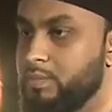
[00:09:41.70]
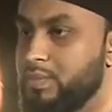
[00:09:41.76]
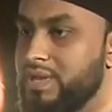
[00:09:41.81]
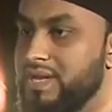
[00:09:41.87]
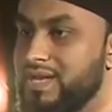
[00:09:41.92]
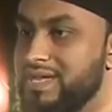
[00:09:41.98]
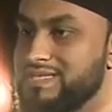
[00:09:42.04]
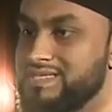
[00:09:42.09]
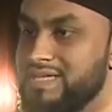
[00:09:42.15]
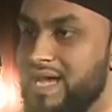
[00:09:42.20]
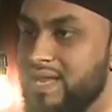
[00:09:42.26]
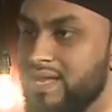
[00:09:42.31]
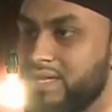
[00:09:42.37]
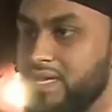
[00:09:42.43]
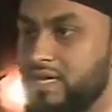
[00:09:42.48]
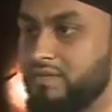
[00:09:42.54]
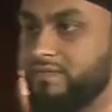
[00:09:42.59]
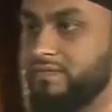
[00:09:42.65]
But it is not
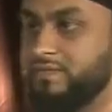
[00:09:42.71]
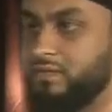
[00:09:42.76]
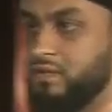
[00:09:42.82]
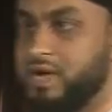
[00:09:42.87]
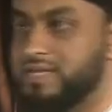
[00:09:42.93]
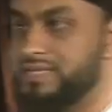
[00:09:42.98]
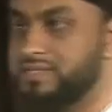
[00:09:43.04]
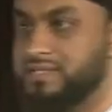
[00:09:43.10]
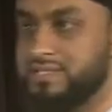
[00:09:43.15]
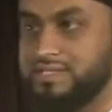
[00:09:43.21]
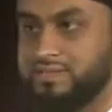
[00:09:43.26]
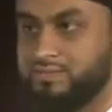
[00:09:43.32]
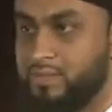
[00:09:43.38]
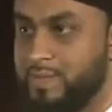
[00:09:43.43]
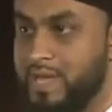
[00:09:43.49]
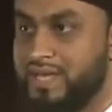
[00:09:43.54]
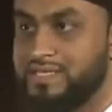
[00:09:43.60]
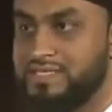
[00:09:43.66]
enough for us to
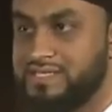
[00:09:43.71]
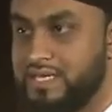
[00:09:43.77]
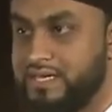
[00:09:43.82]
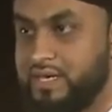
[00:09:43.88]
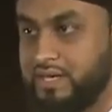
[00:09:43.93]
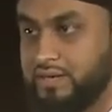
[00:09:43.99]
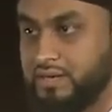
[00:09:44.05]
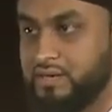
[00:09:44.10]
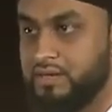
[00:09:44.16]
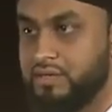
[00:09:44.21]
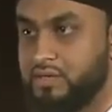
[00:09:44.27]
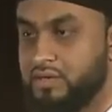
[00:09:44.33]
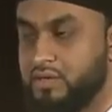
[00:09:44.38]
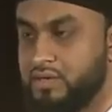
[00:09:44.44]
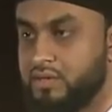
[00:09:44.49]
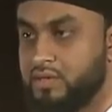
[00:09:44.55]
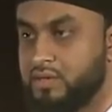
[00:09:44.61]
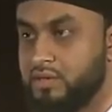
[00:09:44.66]
remain sitting.
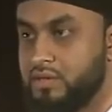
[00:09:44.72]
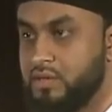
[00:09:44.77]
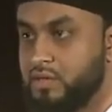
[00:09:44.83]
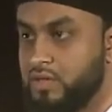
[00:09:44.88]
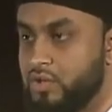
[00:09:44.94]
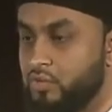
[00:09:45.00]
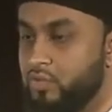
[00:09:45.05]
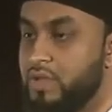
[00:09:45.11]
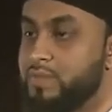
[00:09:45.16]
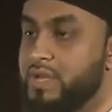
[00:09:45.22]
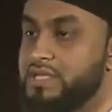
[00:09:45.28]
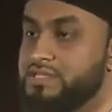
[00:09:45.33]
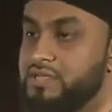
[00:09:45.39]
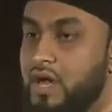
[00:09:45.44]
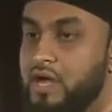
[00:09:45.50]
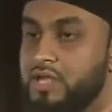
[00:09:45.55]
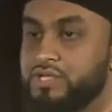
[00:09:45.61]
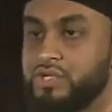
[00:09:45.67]
We
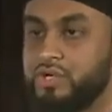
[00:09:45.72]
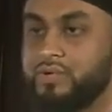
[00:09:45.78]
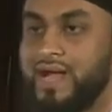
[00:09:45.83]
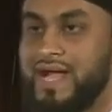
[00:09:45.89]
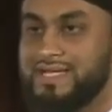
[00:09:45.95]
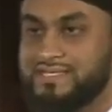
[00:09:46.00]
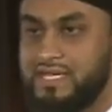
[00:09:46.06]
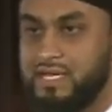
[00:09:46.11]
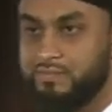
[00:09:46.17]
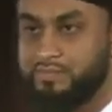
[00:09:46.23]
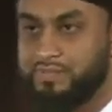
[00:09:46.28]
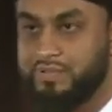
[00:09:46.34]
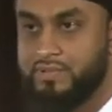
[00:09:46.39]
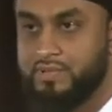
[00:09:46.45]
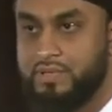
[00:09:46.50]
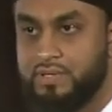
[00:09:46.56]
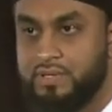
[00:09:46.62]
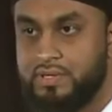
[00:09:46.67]
must also rise
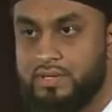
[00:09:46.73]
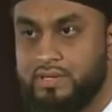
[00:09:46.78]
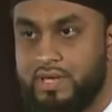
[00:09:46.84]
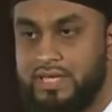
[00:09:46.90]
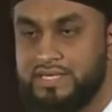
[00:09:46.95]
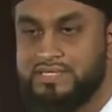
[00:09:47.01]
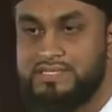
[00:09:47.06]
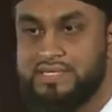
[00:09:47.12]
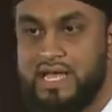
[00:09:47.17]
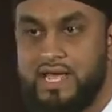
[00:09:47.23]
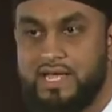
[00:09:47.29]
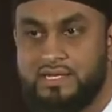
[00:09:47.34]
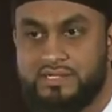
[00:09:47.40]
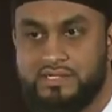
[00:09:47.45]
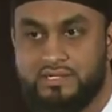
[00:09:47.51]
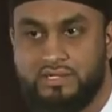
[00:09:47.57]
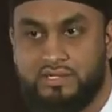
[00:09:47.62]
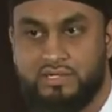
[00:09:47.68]
up and
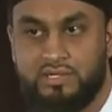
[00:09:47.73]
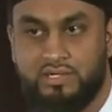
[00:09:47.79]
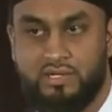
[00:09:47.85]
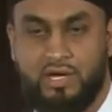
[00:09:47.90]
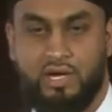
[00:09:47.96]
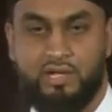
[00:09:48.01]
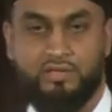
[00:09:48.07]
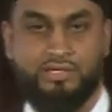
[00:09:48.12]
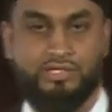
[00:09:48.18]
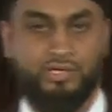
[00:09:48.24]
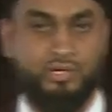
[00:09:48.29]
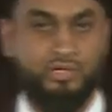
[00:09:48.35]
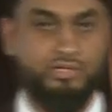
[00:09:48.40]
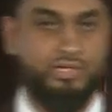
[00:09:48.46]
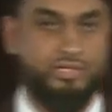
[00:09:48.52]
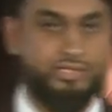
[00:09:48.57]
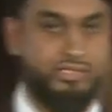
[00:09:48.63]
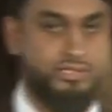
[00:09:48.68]
stand on the
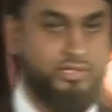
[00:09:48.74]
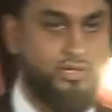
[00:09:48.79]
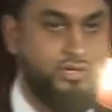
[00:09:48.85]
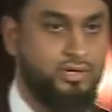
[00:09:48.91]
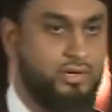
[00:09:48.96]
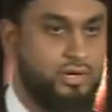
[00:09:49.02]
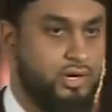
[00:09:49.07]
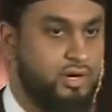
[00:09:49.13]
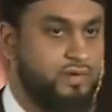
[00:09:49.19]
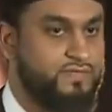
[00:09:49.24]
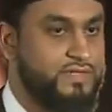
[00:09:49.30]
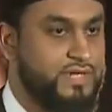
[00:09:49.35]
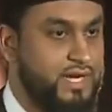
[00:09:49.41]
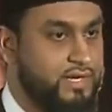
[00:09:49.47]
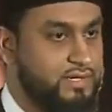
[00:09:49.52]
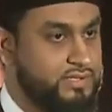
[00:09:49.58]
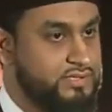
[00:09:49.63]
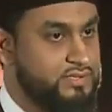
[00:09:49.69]
shoulders of
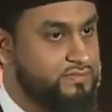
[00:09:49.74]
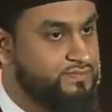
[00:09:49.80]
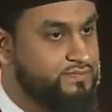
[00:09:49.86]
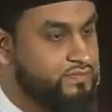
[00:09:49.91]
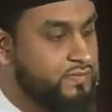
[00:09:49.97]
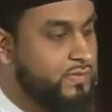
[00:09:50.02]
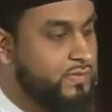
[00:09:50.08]
giants.